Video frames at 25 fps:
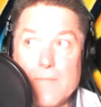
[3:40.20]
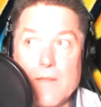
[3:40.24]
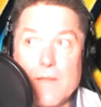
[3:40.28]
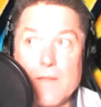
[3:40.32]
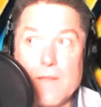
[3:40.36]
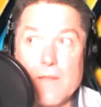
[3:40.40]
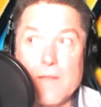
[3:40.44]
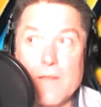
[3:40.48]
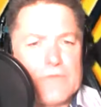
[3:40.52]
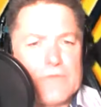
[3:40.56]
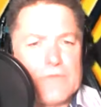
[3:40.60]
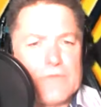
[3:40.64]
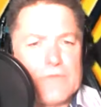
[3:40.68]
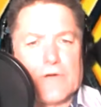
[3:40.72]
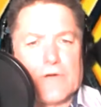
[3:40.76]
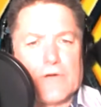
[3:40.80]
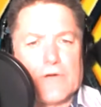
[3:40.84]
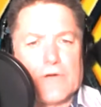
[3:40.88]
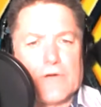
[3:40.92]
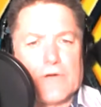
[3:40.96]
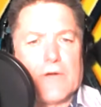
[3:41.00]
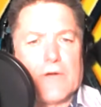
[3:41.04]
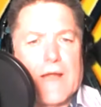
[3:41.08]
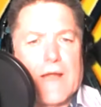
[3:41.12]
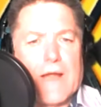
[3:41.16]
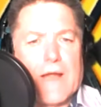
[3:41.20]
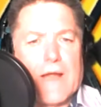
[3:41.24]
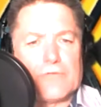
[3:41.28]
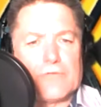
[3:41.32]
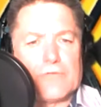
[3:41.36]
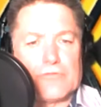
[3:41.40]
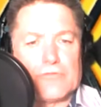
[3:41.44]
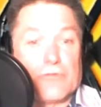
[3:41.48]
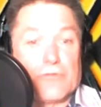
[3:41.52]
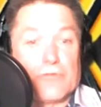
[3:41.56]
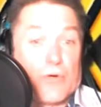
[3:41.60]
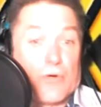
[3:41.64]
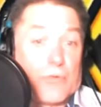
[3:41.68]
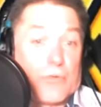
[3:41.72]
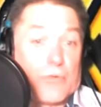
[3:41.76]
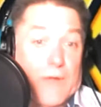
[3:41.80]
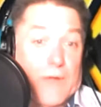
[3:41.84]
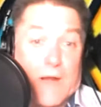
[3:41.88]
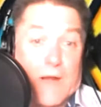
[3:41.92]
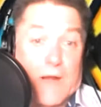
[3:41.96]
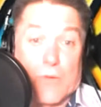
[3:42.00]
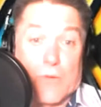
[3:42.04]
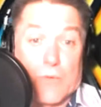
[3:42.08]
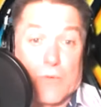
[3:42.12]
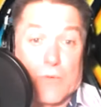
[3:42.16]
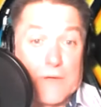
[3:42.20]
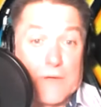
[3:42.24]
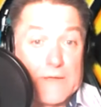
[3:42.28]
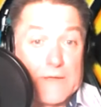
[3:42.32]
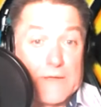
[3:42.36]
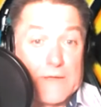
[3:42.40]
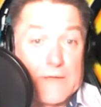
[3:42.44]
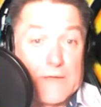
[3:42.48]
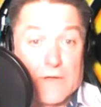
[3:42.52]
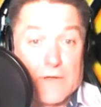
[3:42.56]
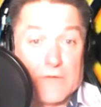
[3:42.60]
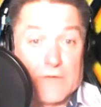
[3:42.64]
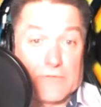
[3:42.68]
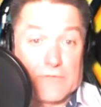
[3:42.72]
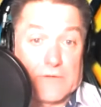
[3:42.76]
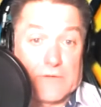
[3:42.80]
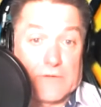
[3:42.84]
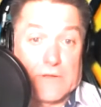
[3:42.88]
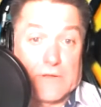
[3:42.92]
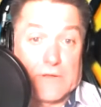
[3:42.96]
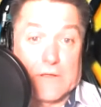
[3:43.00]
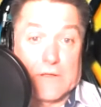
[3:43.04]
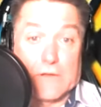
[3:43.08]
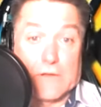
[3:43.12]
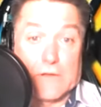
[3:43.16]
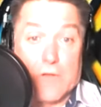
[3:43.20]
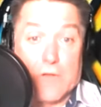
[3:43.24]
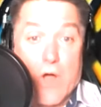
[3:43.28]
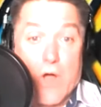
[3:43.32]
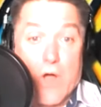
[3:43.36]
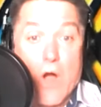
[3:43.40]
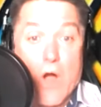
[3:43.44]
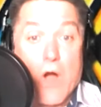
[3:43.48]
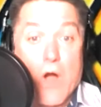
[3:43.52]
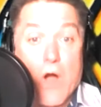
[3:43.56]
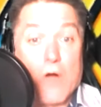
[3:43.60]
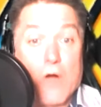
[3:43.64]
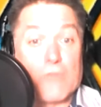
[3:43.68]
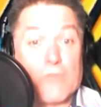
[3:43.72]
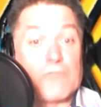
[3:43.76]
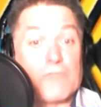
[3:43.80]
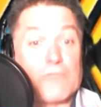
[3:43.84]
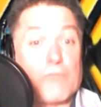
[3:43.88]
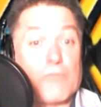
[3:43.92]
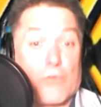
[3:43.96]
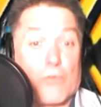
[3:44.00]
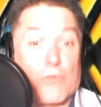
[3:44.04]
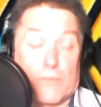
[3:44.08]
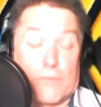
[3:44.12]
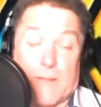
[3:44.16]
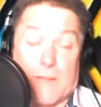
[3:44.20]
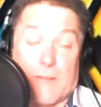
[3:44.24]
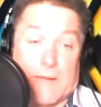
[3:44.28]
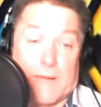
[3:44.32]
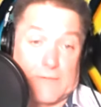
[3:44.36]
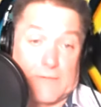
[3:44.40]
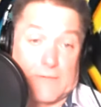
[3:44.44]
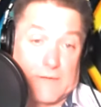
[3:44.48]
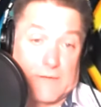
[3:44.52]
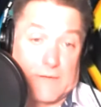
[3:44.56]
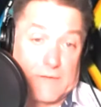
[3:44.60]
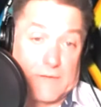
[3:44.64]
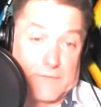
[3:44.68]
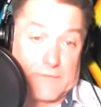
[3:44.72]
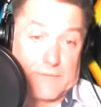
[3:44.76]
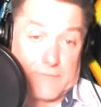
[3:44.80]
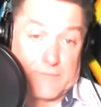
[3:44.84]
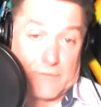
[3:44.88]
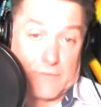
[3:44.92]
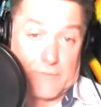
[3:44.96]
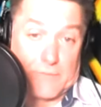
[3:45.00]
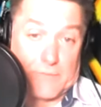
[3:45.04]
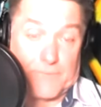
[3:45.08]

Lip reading: And Tucker has a show now where he does a long format interview.